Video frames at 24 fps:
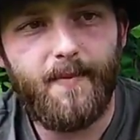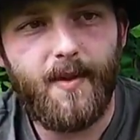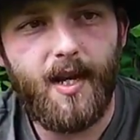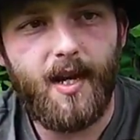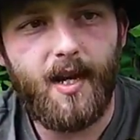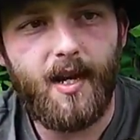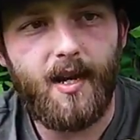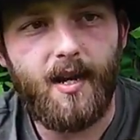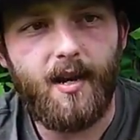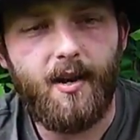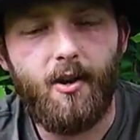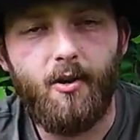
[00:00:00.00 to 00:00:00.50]

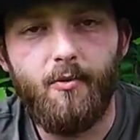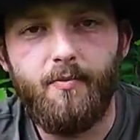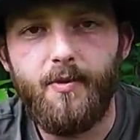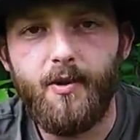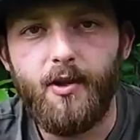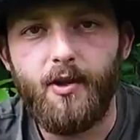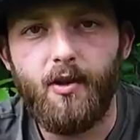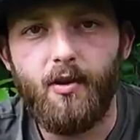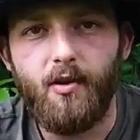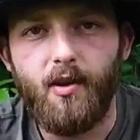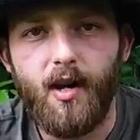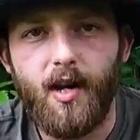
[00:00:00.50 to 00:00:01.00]
I hope
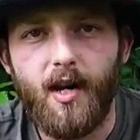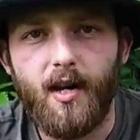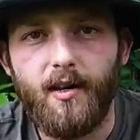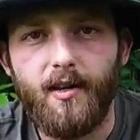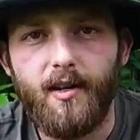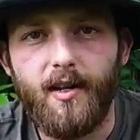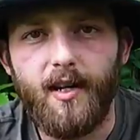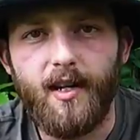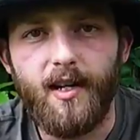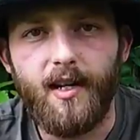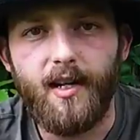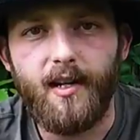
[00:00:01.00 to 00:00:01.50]
you go out
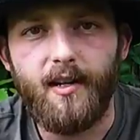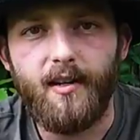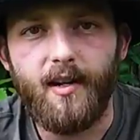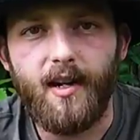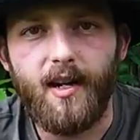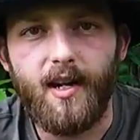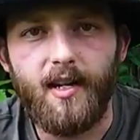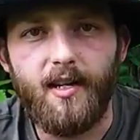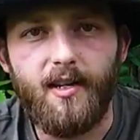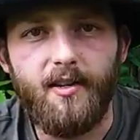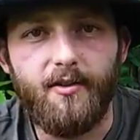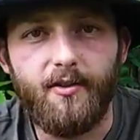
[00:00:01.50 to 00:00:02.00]
and
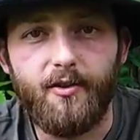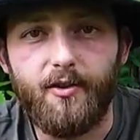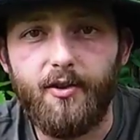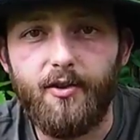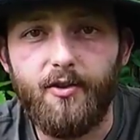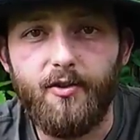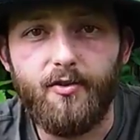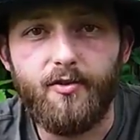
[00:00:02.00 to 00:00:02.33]
either